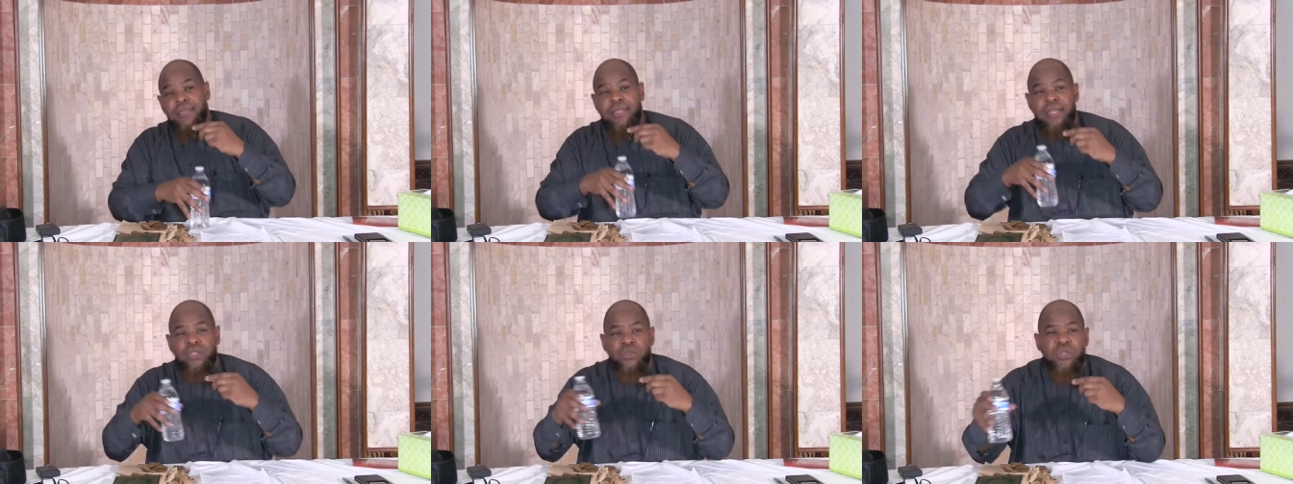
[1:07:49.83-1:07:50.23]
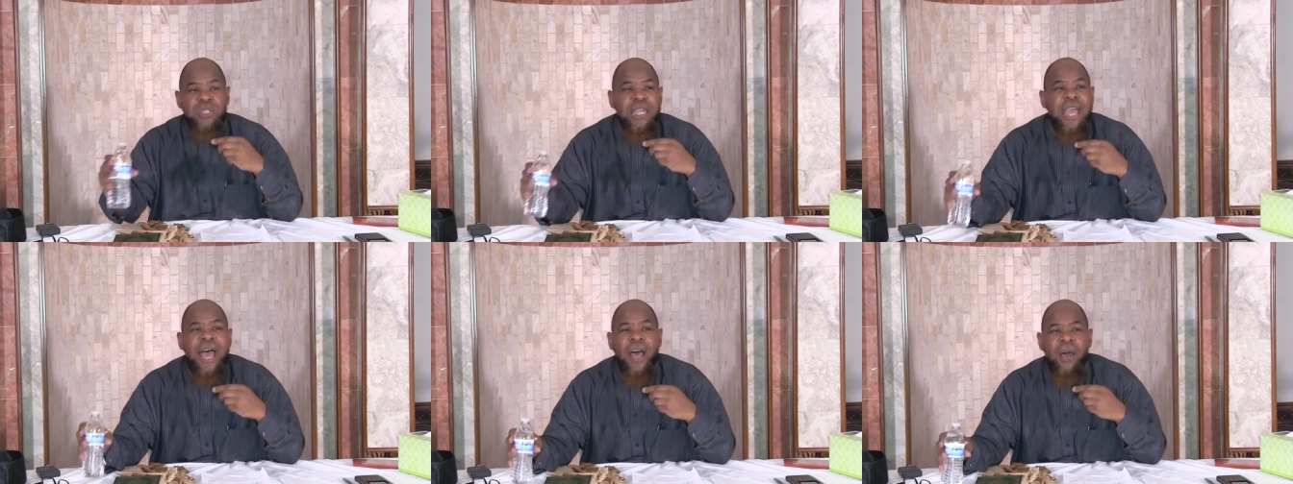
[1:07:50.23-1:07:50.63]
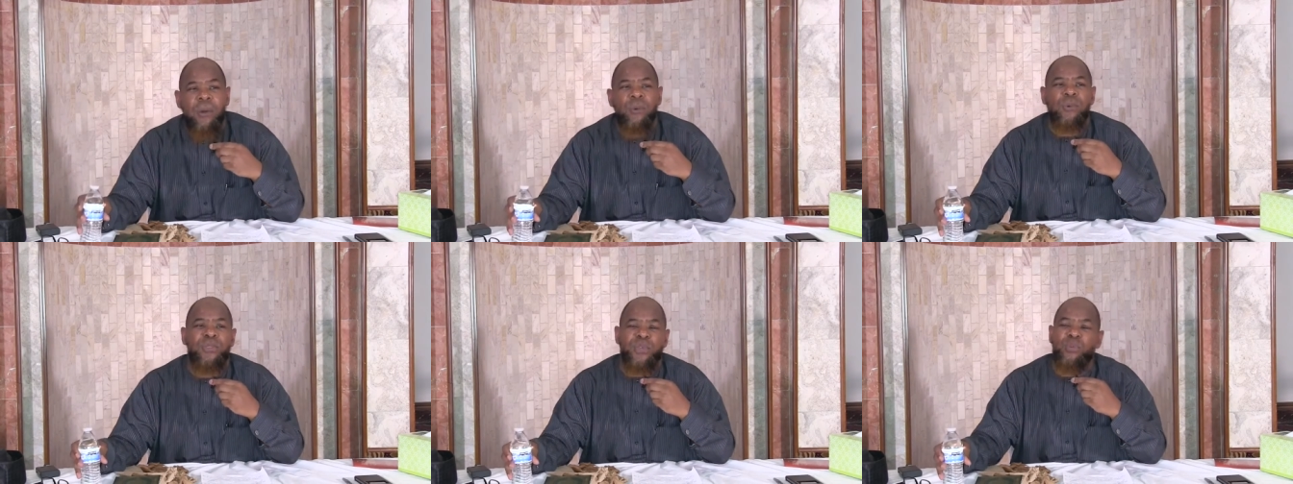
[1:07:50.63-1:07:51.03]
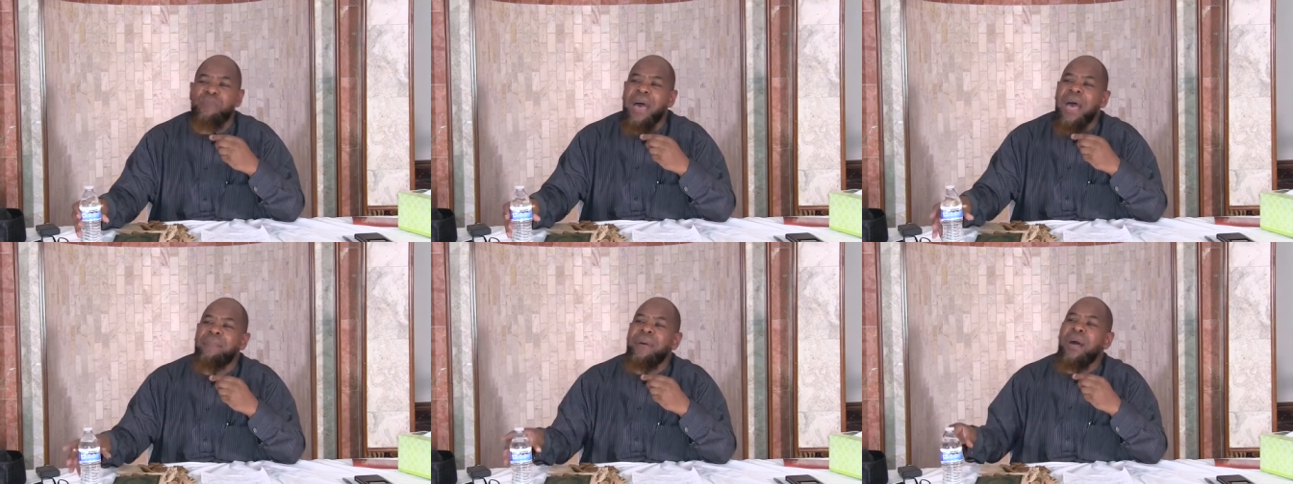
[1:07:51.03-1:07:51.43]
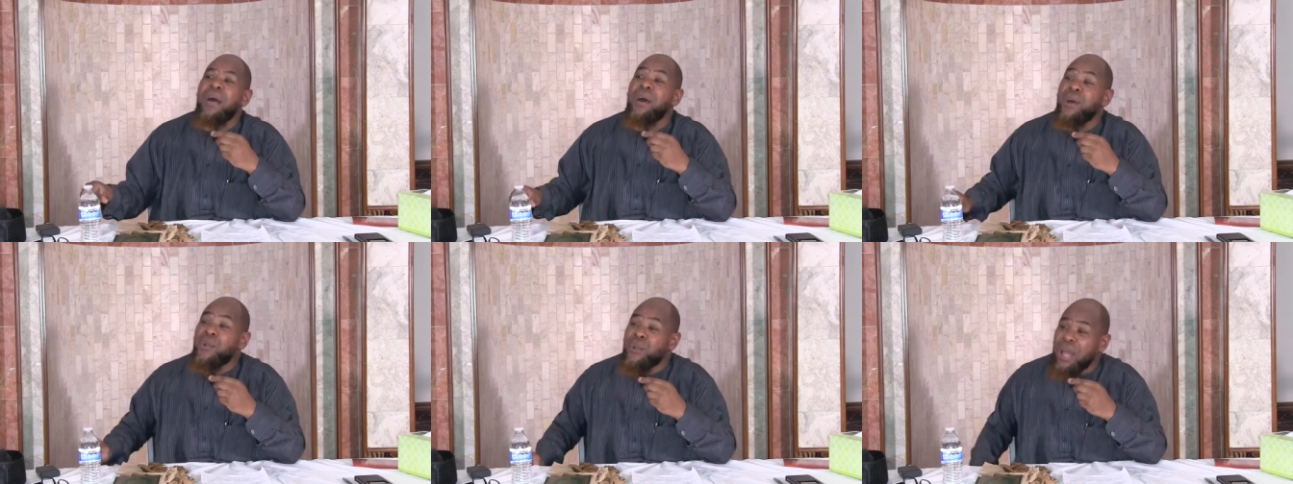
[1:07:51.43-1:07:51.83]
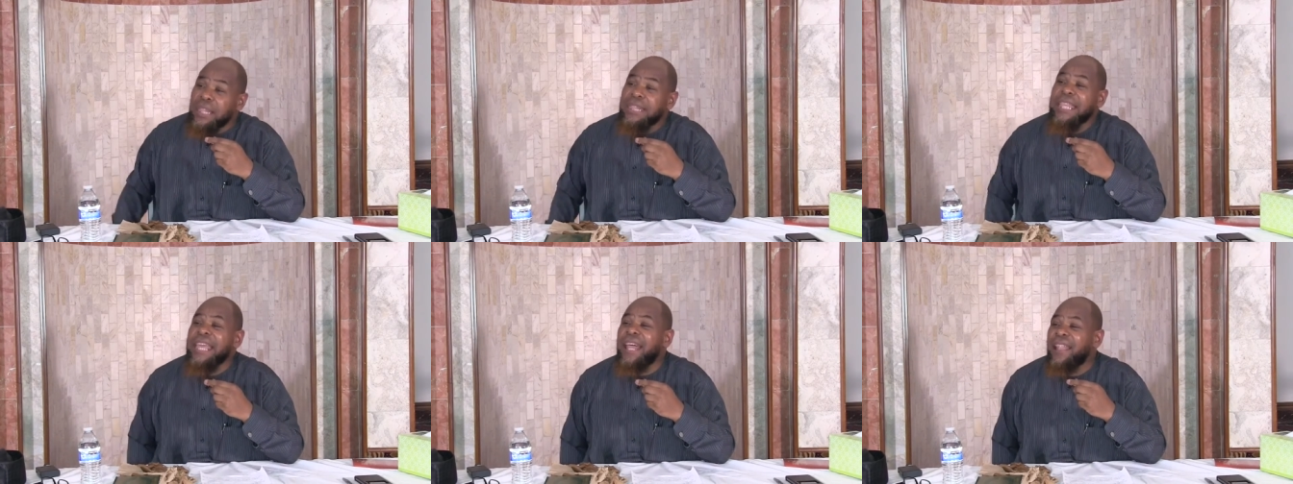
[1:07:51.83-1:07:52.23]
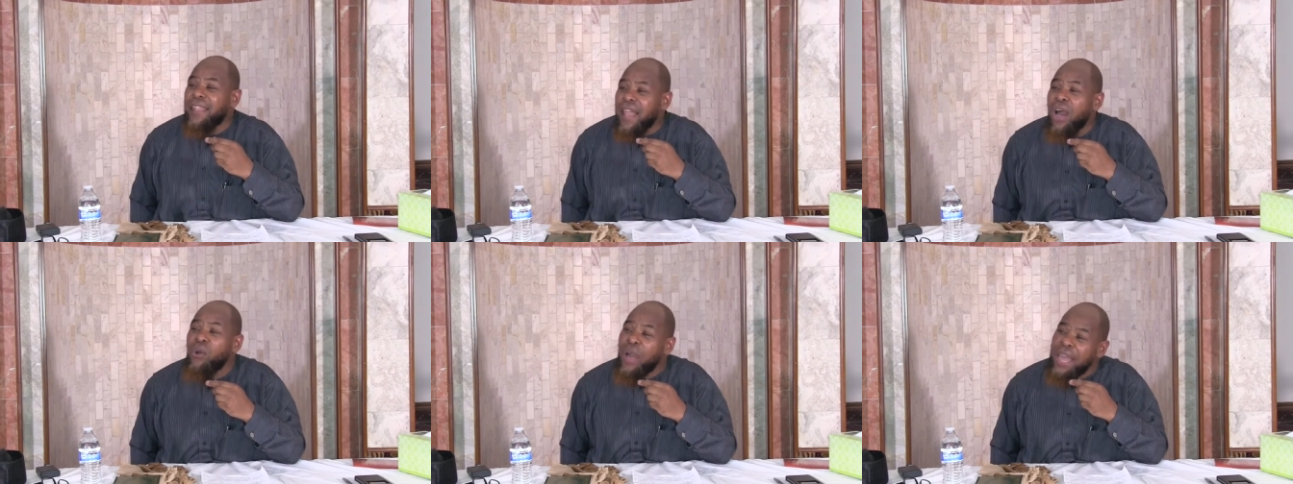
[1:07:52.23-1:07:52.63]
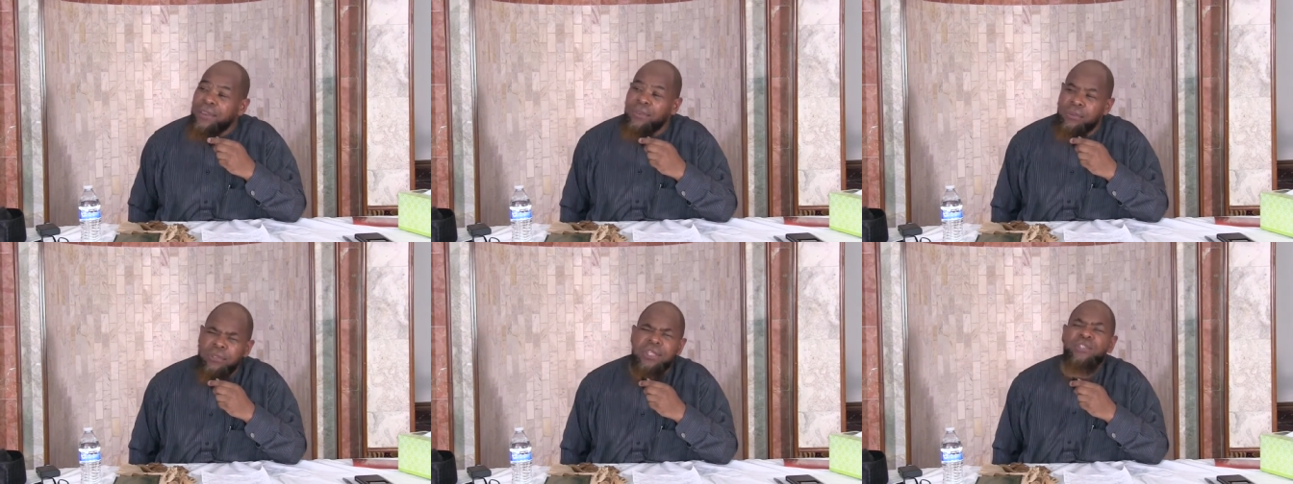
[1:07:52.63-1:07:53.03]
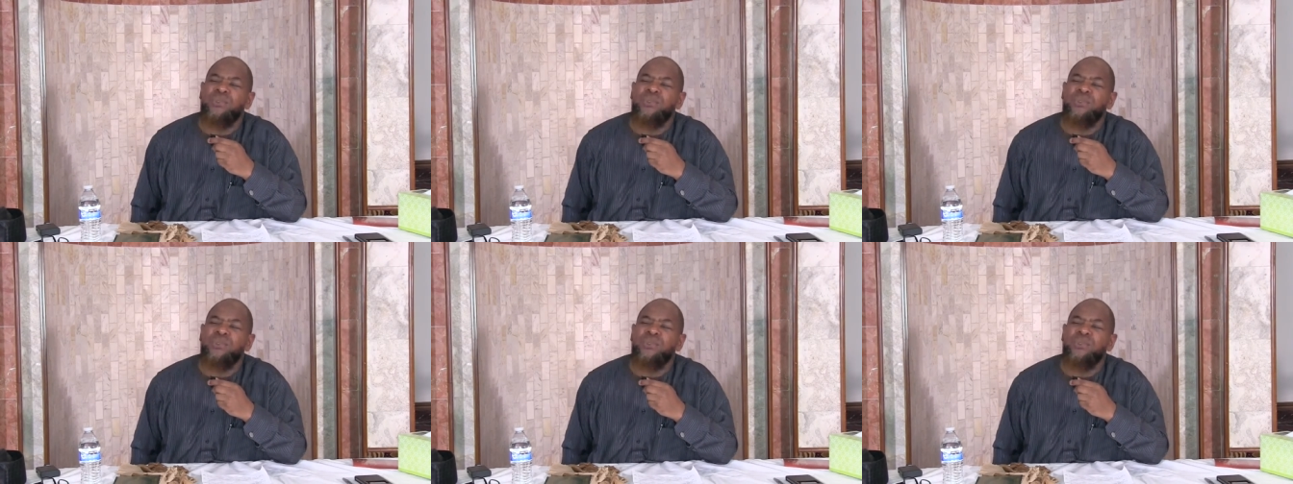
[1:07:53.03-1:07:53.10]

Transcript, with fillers: did you see how Thumama radiallahu anhu,